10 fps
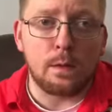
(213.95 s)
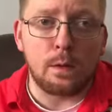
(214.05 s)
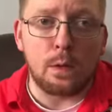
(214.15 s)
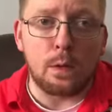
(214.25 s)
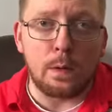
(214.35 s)

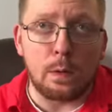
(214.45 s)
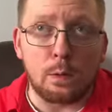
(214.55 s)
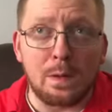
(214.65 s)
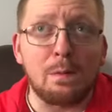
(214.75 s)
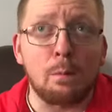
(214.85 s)
You
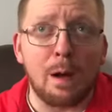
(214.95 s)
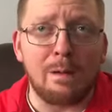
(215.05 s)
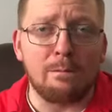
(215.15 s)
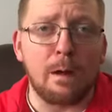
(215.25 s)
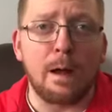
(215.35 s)
need
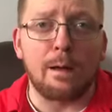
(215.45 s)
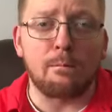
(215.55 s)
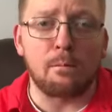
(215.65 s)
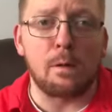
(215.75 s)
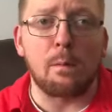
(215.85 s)
Wi-Fi
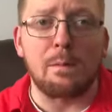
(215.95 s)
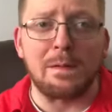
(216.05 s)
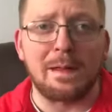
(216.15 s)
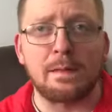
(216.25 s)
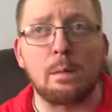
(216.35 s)
for
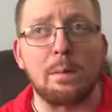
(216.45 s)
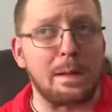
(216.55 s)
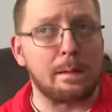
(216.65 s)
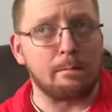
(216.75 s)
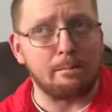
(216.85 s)
everything to be
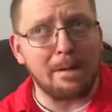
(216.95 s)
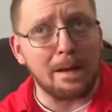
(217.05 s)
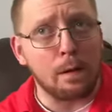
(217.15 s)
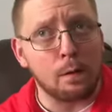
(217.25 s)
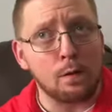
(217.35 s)

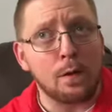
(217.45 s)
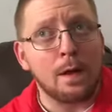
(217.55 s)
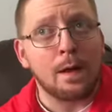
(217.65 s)
configured